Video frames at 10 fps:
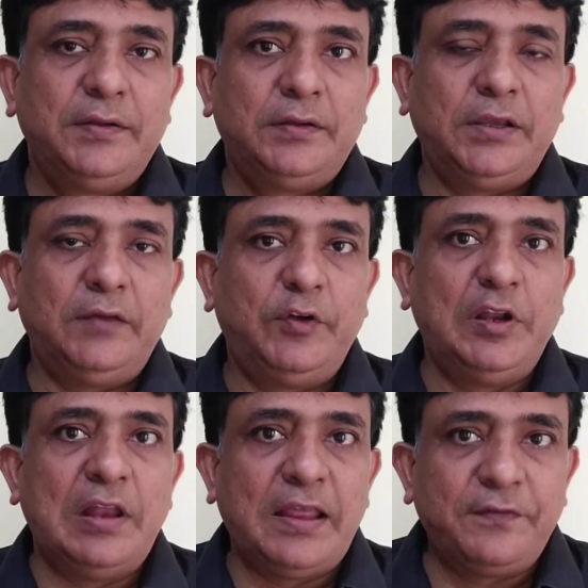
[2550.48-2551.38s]

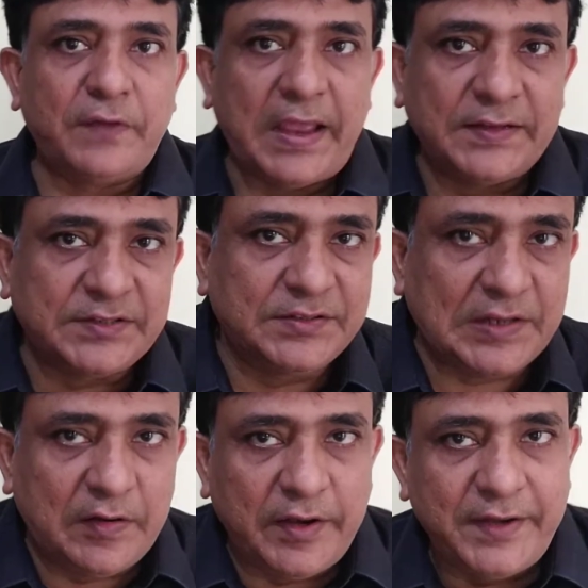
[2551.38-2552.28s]
Everyday life, as it
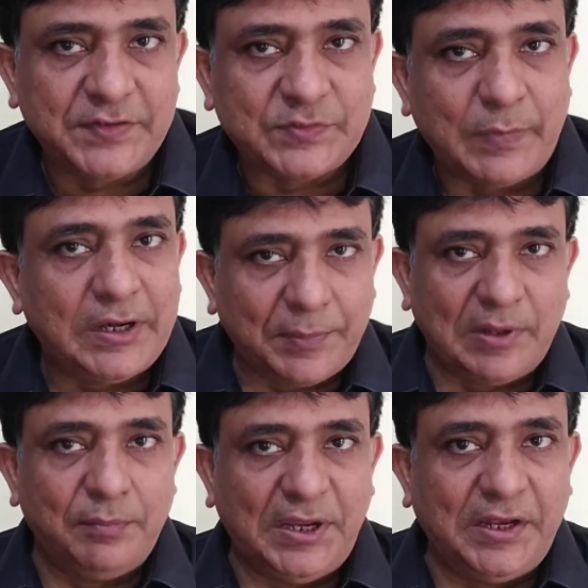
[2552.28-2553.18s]
generates
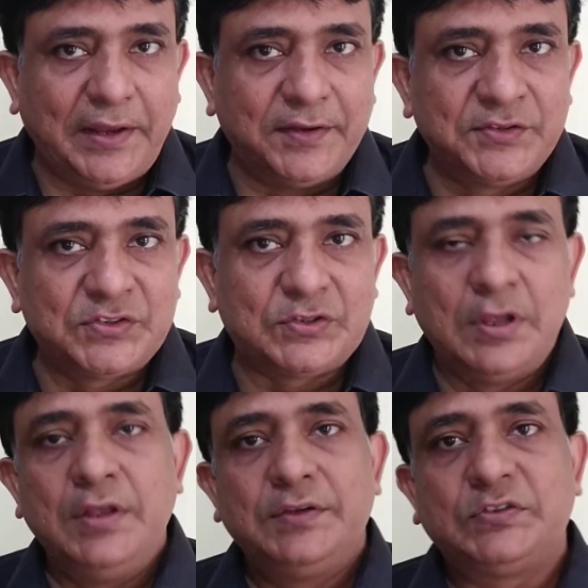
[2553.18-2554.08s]
multiple
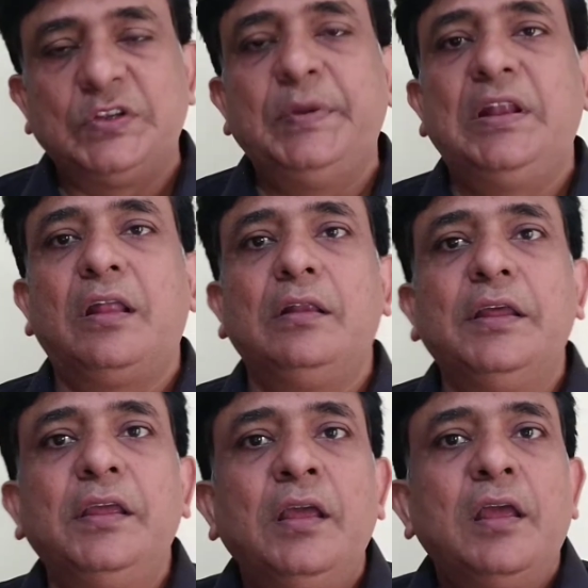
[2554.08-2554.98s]
meanings,
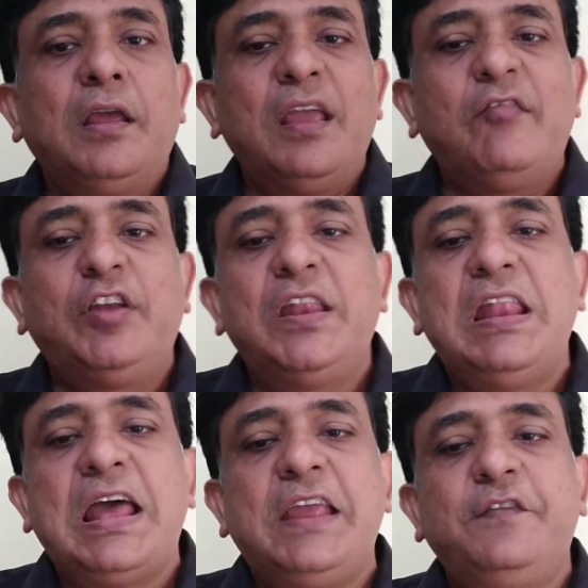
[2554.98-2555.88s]
similarly, everyday
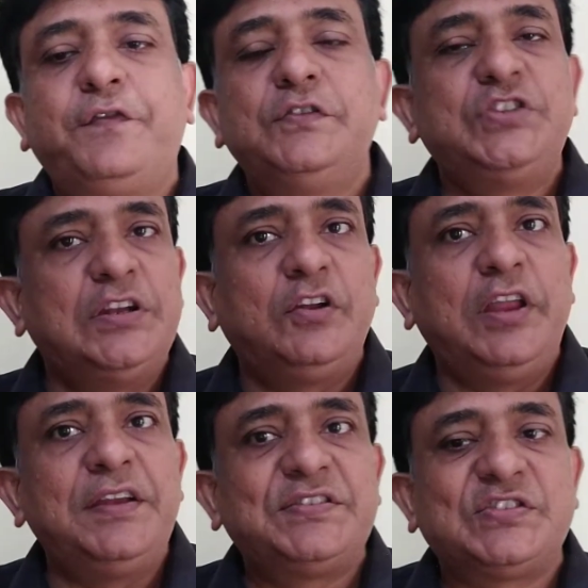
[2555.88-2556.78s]
life
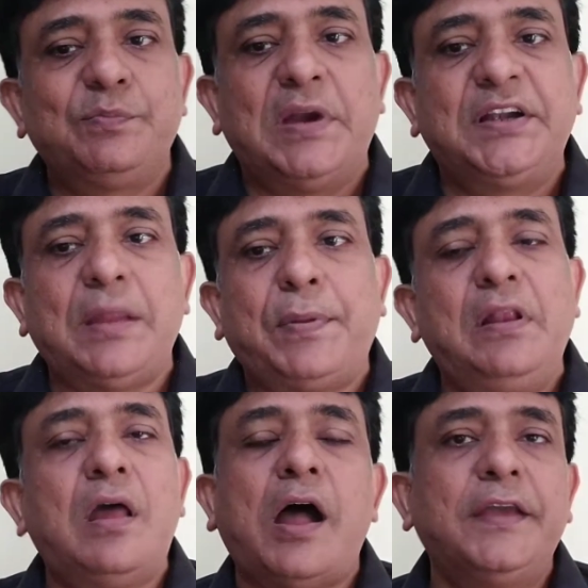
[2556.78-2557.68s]
generates
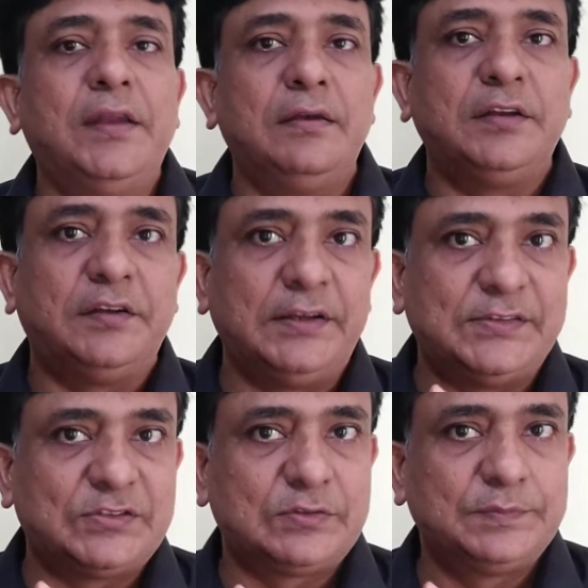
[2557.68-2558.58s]
multiple
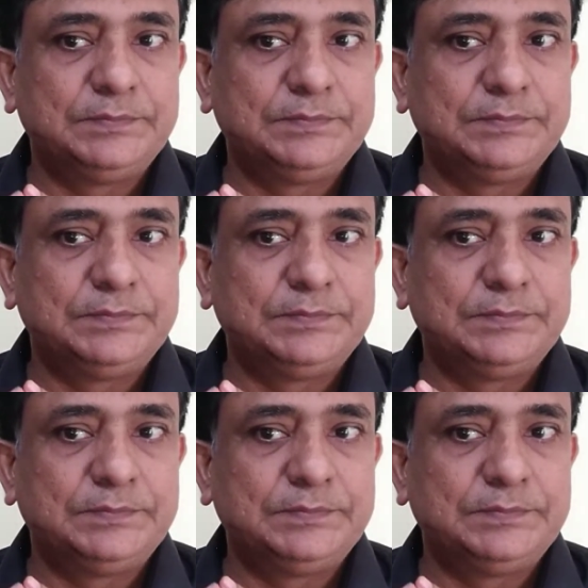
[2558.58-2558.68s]
identities.